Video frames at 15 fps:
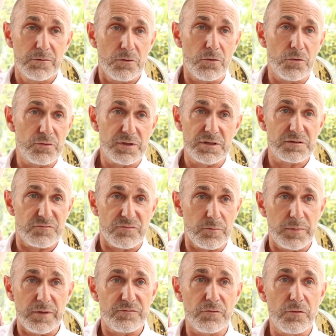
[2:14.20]
audits
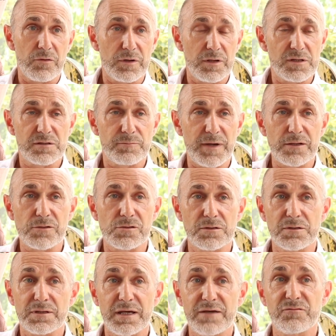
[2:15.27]
before and
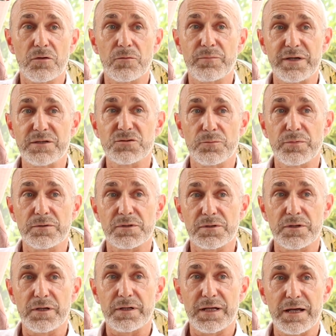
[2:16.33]
inspections, they've not picked up on
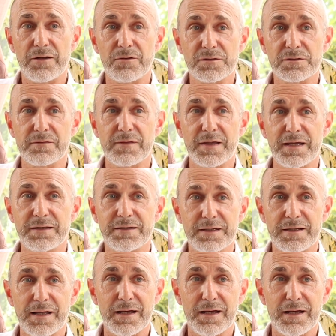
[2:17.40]
certain areas that they did.